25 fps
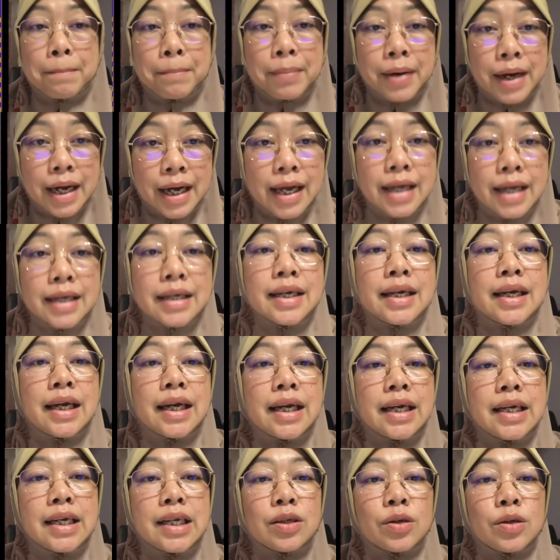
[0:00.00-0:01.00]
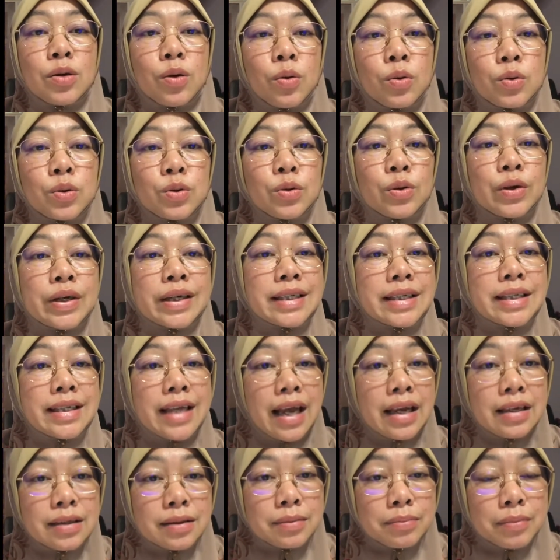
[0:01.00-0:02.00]
but it is also
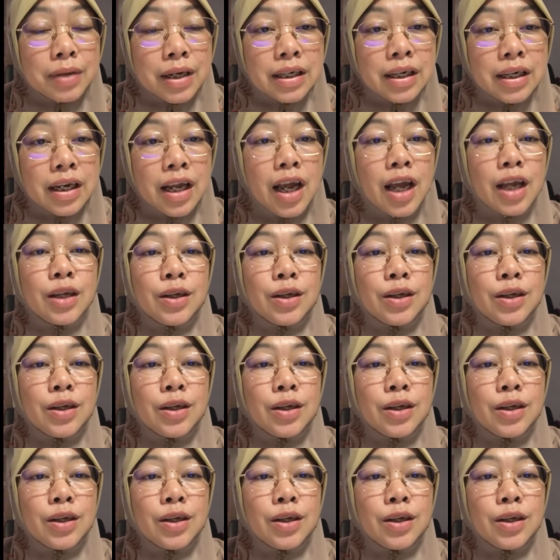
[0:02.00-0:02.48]
assessment.